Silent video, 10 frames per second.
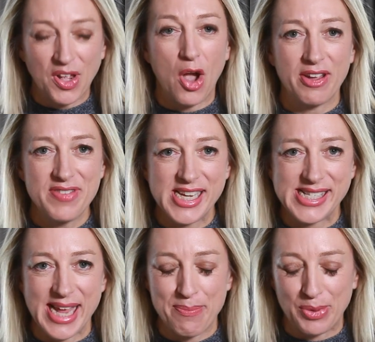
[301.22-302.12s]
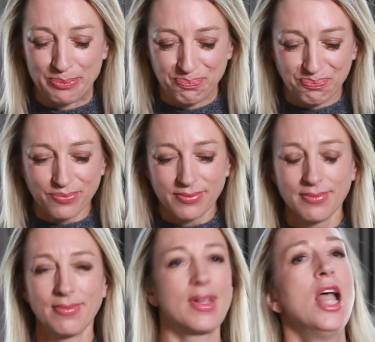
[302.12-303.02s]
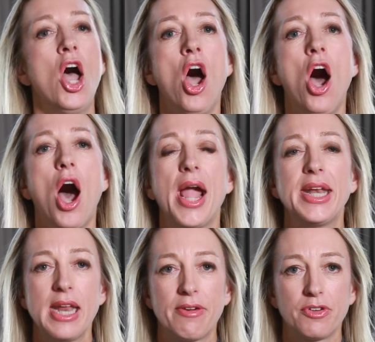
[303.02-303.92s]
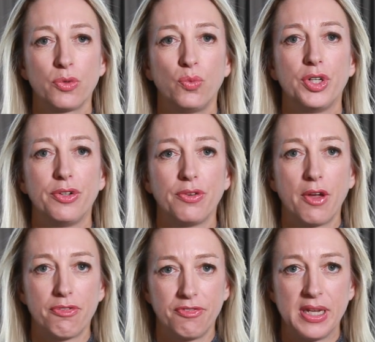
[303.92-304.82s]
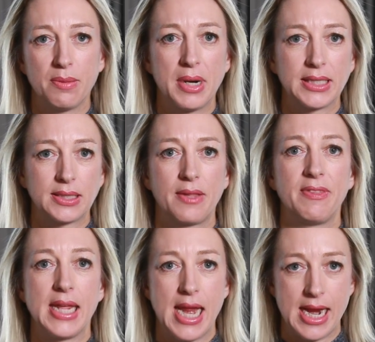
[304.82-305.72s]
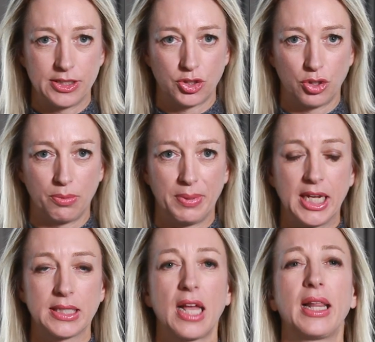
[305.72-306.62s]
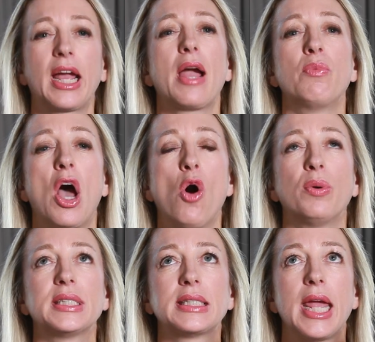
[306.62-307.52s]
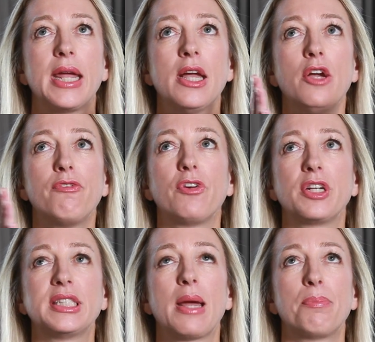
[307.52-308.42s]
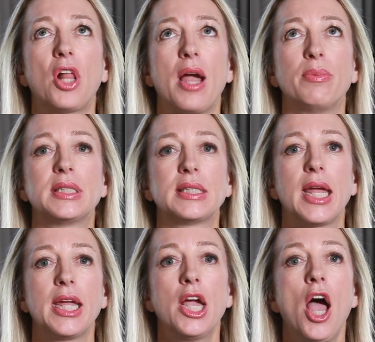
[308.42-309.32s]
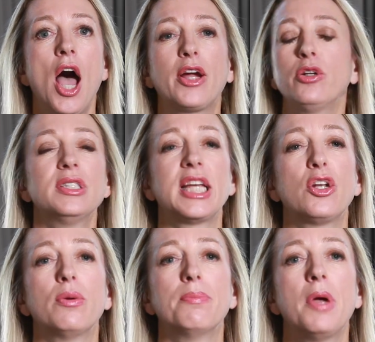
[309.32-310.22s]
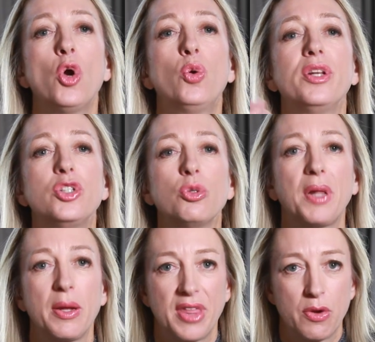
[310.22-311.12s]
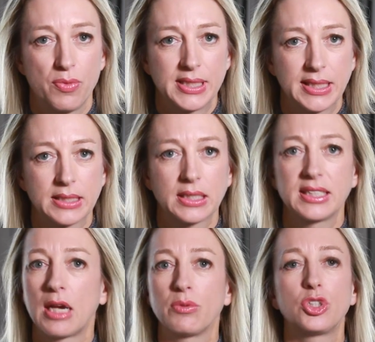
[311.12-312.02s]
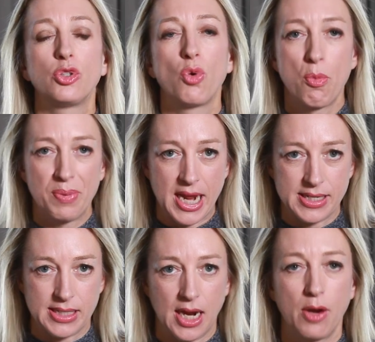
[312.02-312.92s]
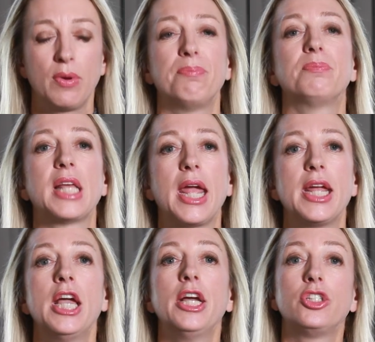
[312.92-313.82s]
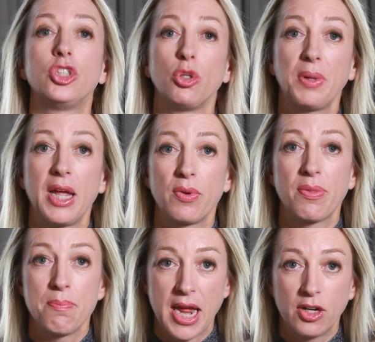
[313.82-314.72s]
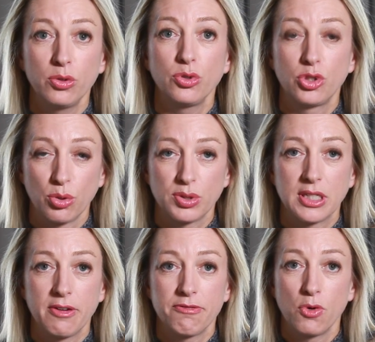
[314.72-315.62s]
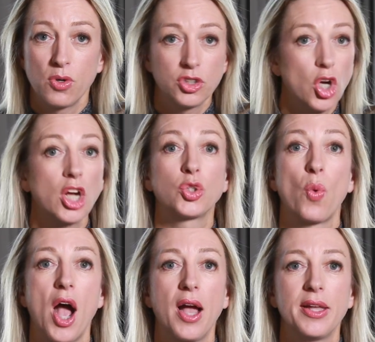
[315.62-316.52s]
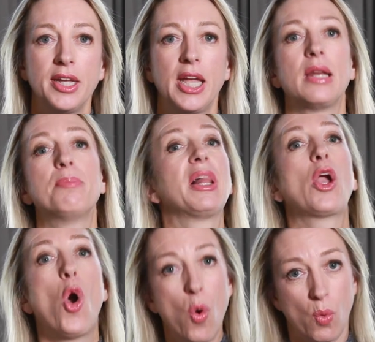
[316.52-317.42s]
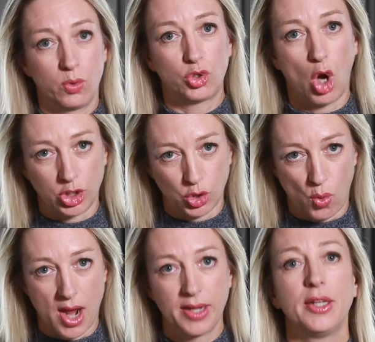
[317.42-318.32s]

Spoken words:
I'll give an example. I never would feed my son the answer because like I would always say, for example, I would say, I couldn't say to him, who did you play with at recess? Because that was too open-ended. I would say, did you play with Michael, Joseph, or Joshua? And he'd be like, oh, Joshua.